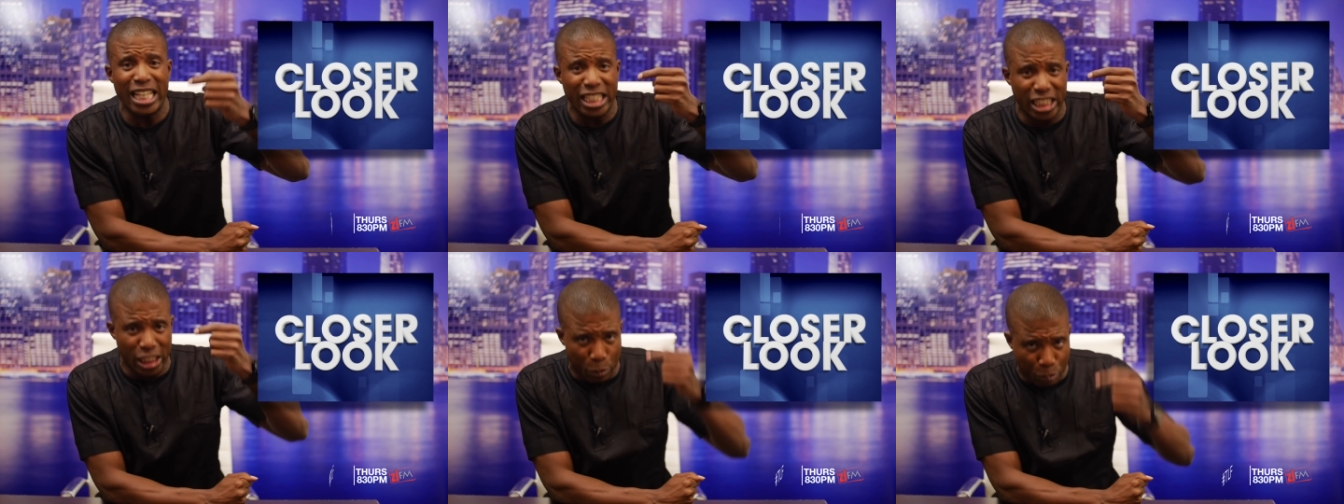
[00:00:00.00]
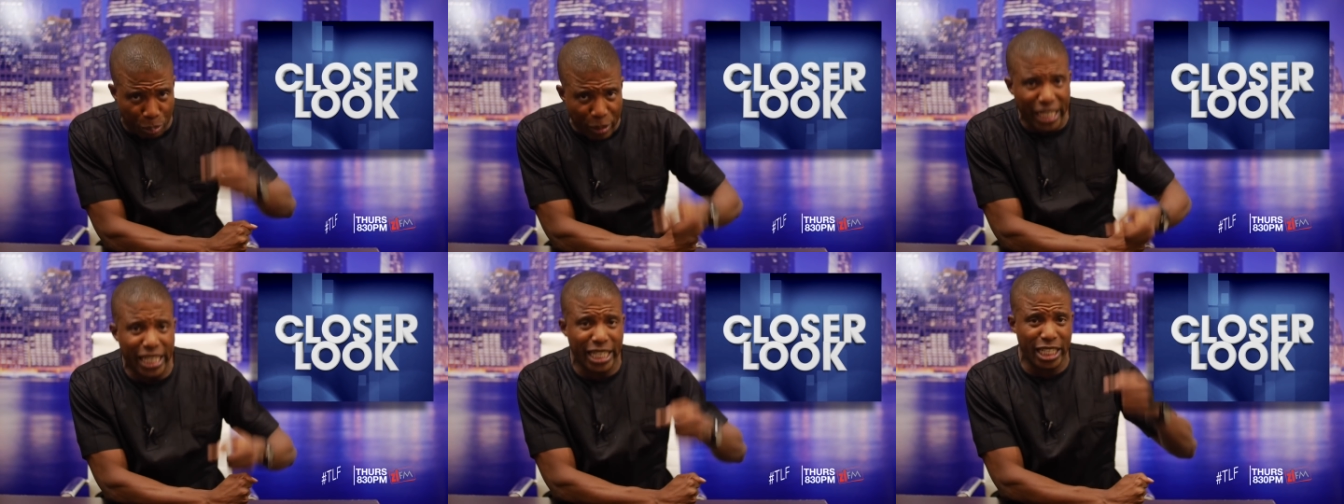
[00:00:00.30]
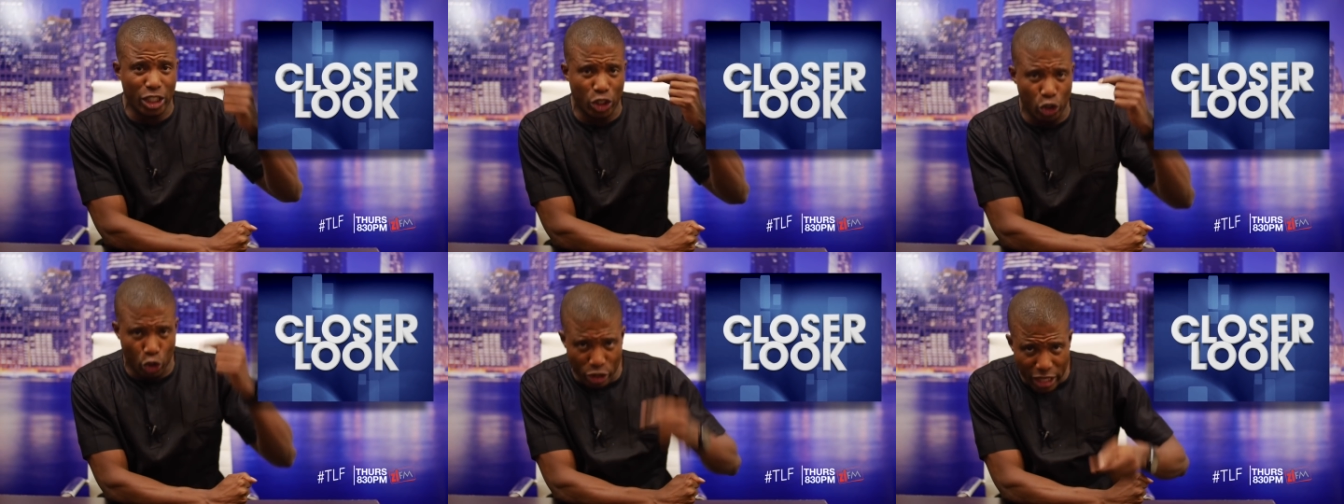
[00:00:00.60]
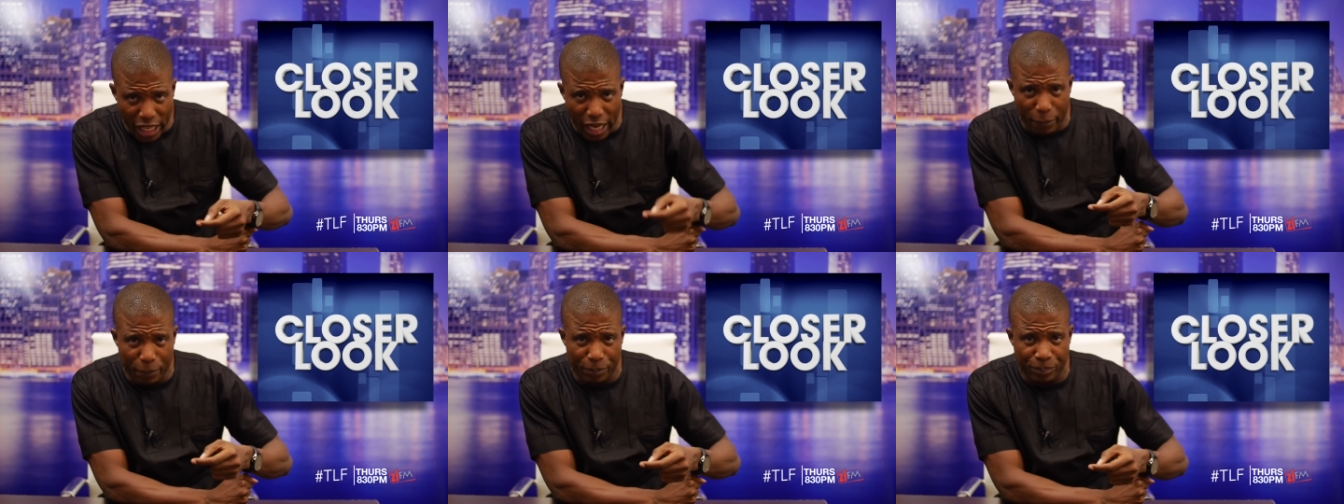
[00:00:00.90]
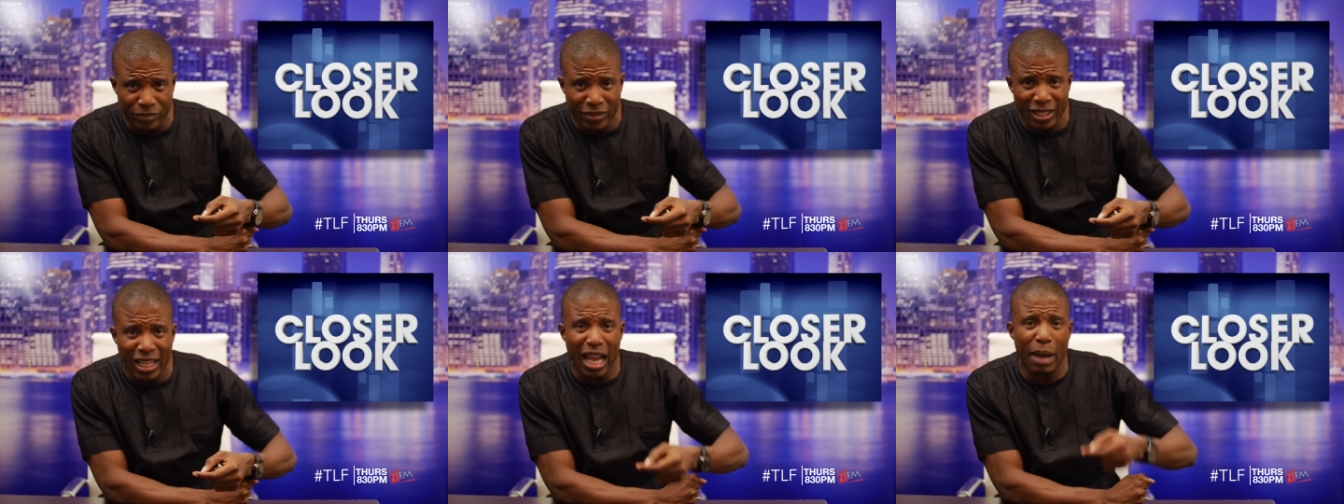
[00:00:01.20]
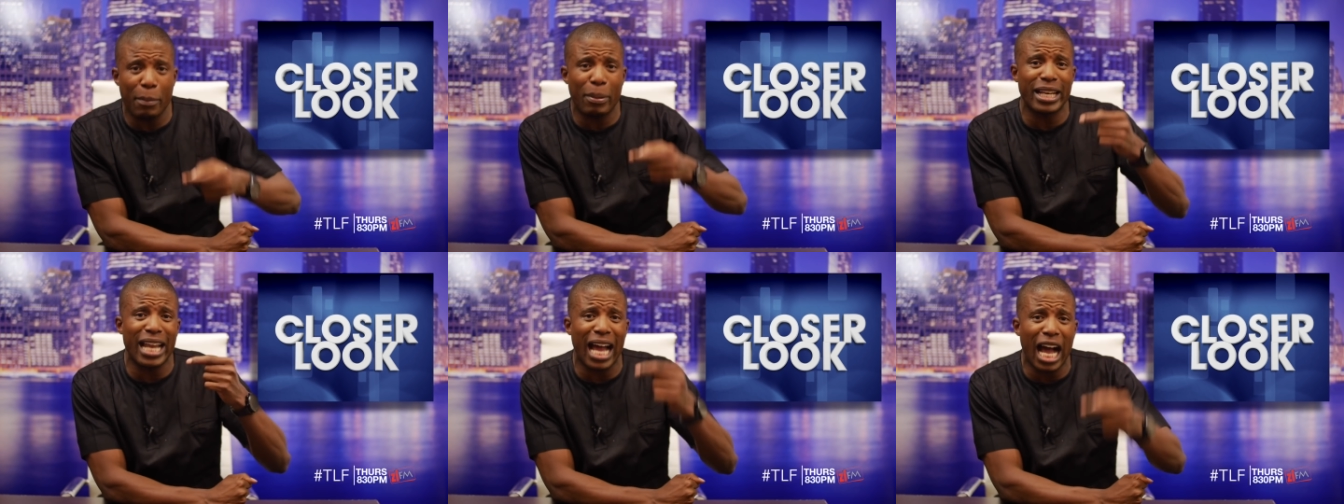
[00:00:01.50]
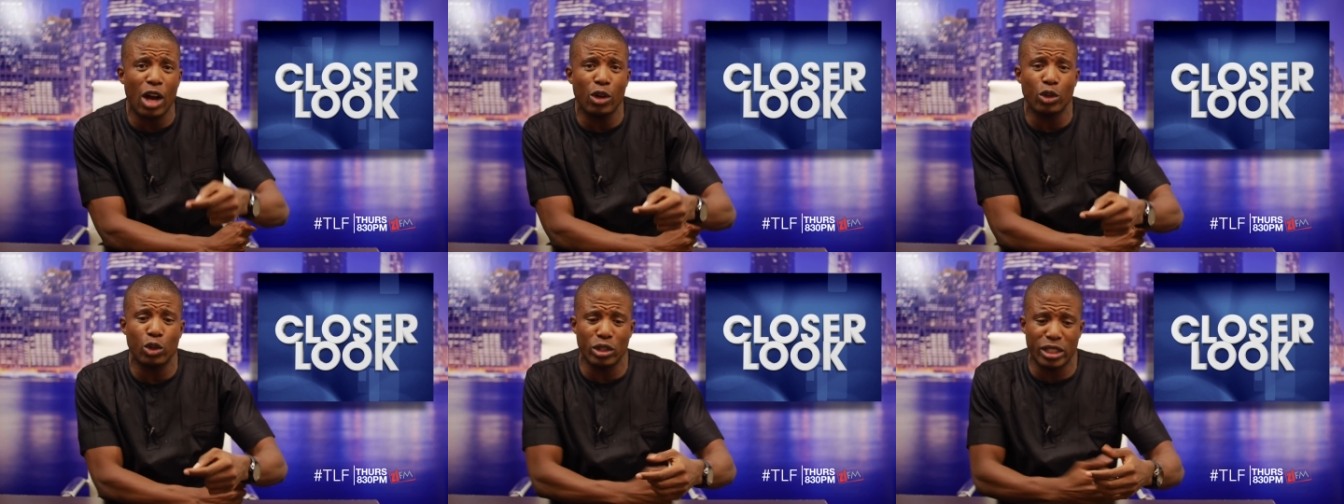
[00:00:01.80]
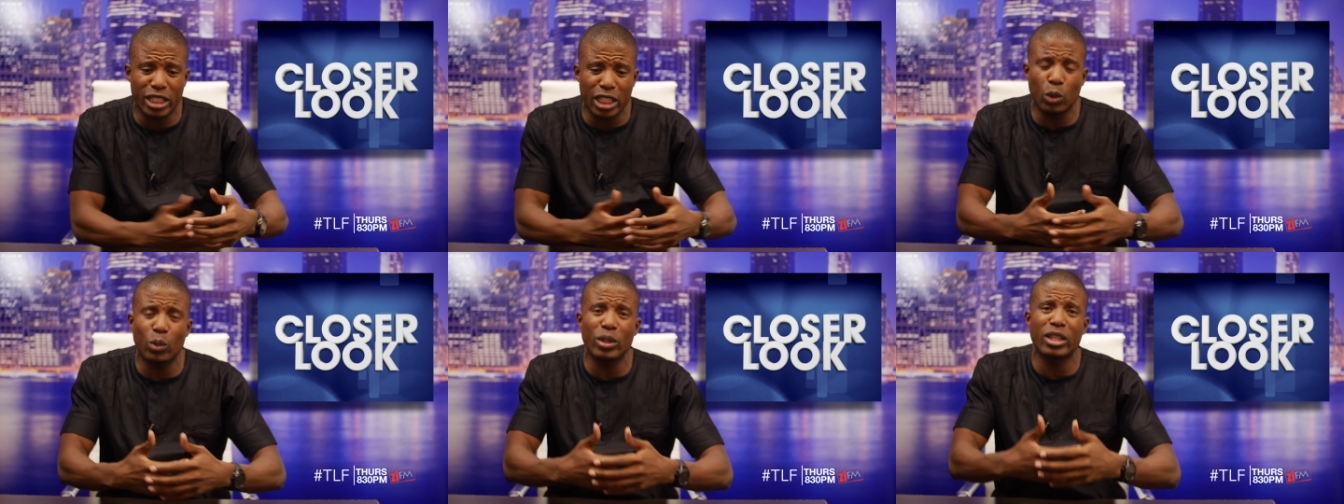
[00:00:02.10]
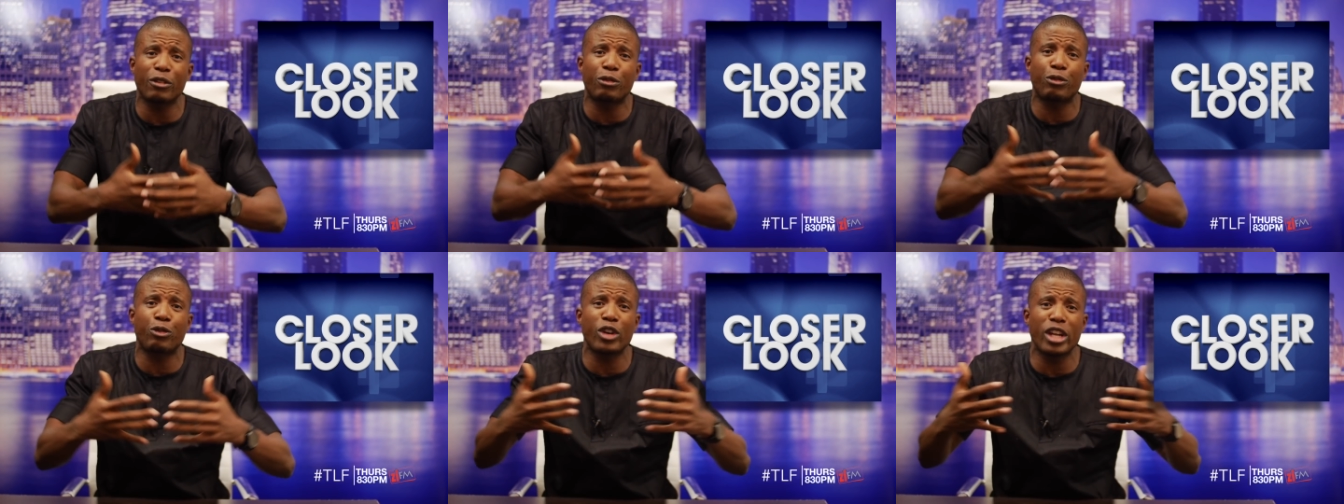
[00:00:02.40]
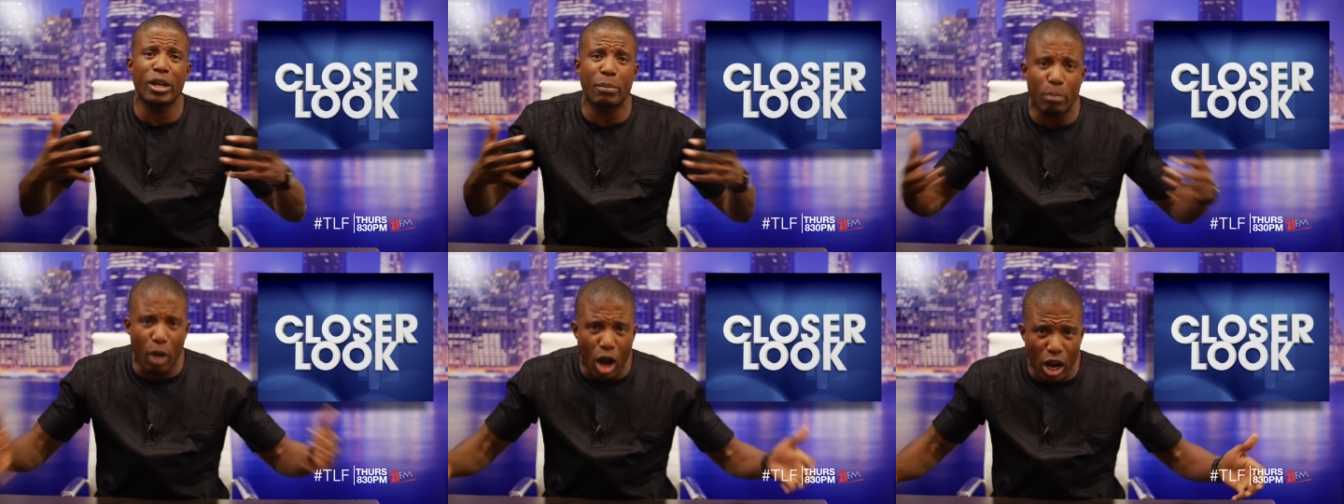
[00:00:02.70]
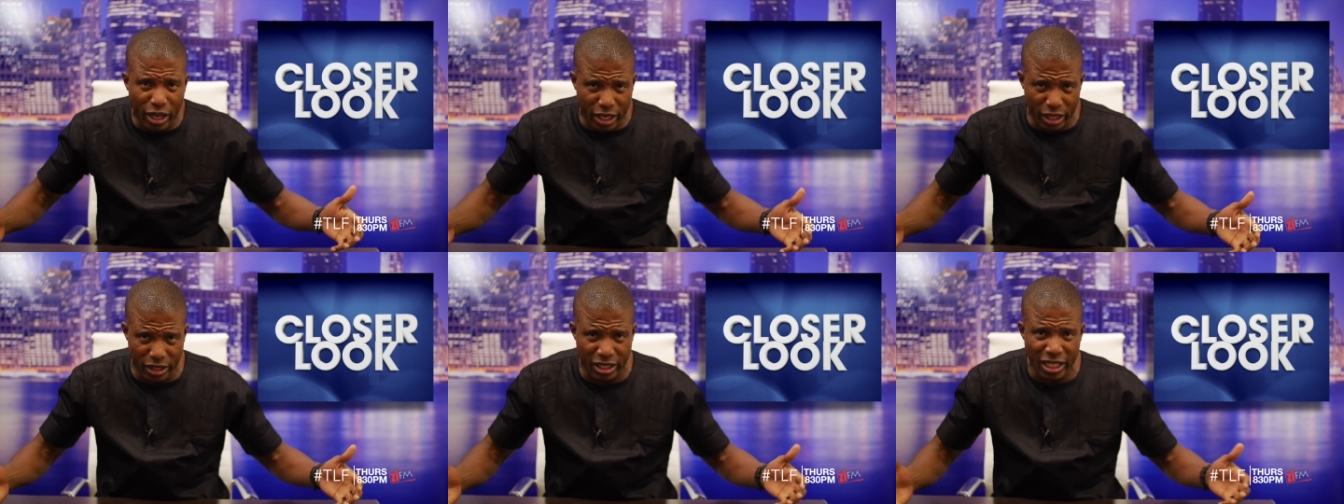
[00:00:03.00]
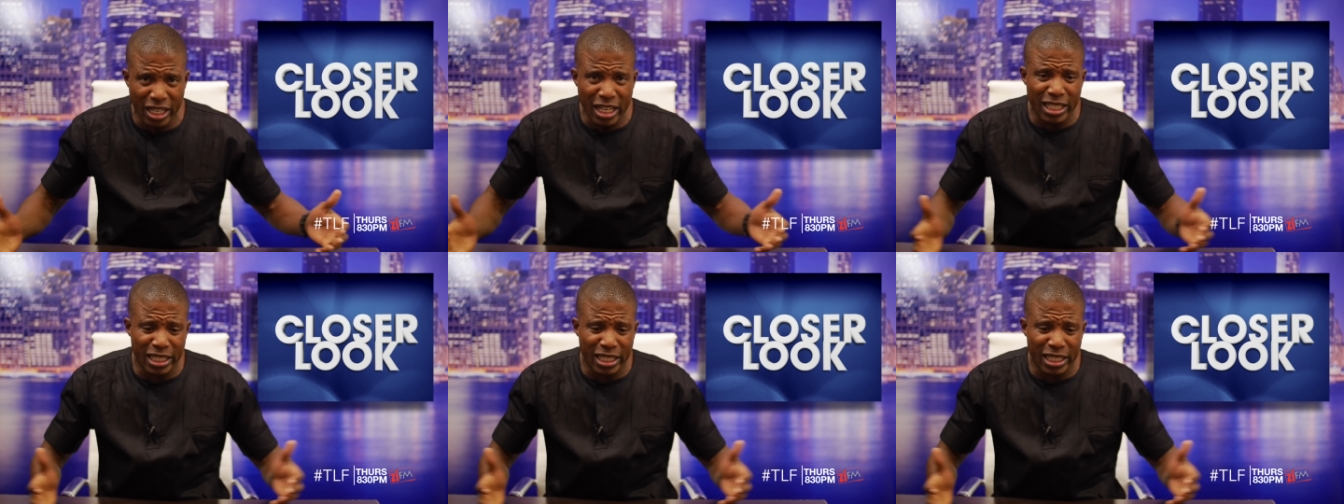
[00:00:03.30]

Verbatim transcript: Speak to them about how you deal with the free market.